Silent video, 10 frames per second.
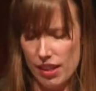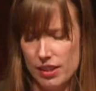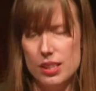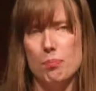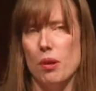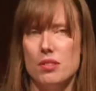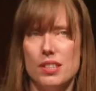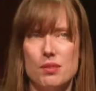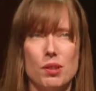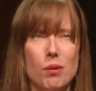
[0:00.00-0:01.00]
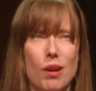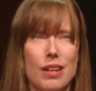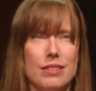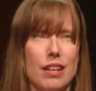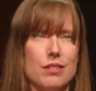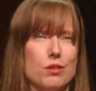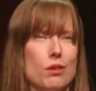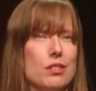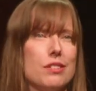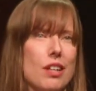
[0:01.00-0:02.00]
This process requires us not
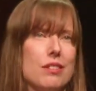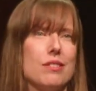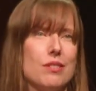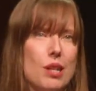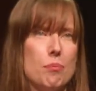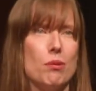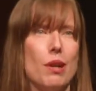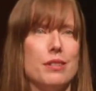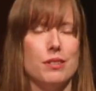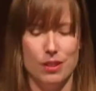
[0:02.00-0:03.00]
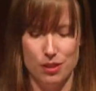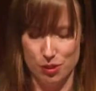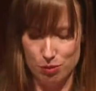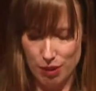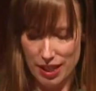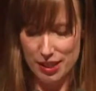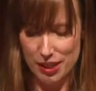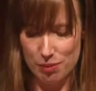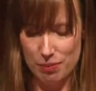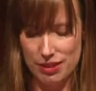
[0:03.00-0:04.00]
to just separate
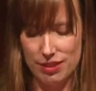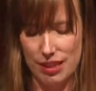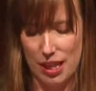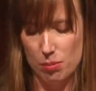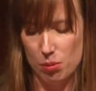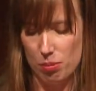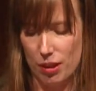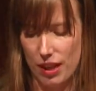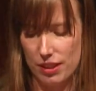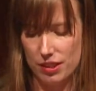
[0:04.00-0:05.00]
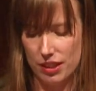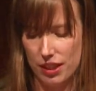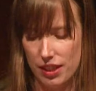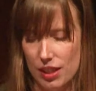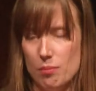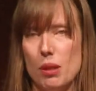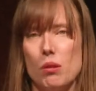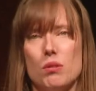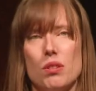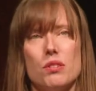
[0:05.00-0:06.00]
uranium as a saleable product, but
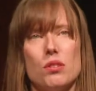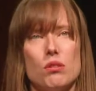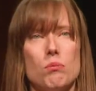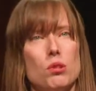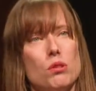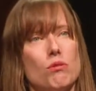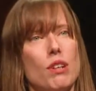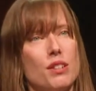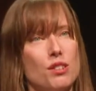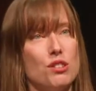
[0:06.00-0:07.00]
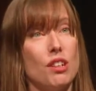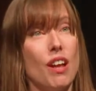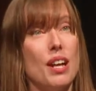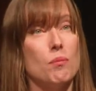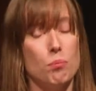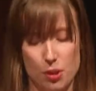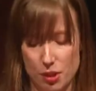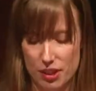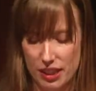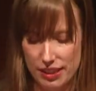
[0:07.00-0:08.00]
also to remove radionuclide
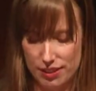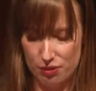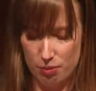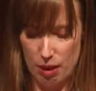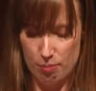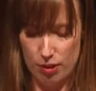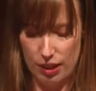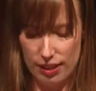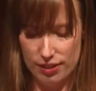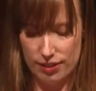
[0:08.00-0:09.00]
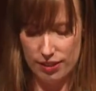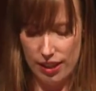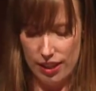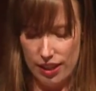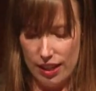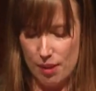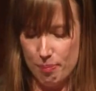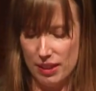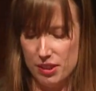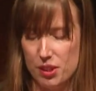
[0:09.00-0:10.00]
impurities from our products and
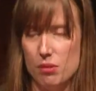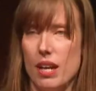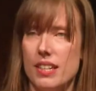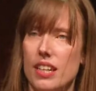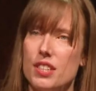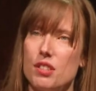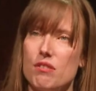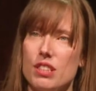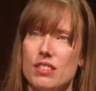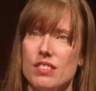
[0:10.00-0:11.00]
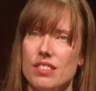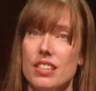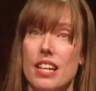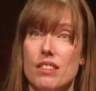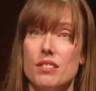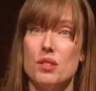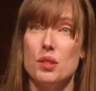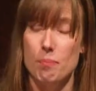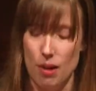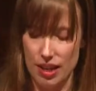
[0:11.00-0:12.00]
manage the radiation risks inherent to
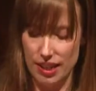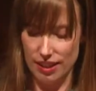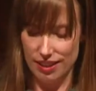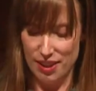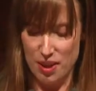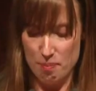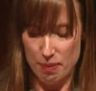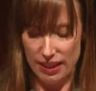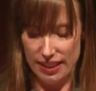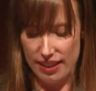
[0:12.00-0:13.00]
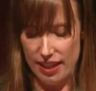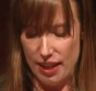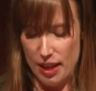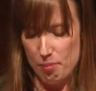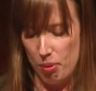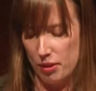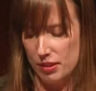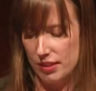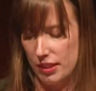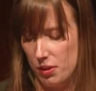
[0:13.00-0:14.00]
mining, milling, and
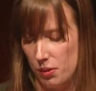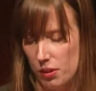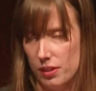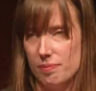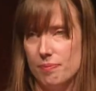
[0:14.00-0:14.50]
processing ore,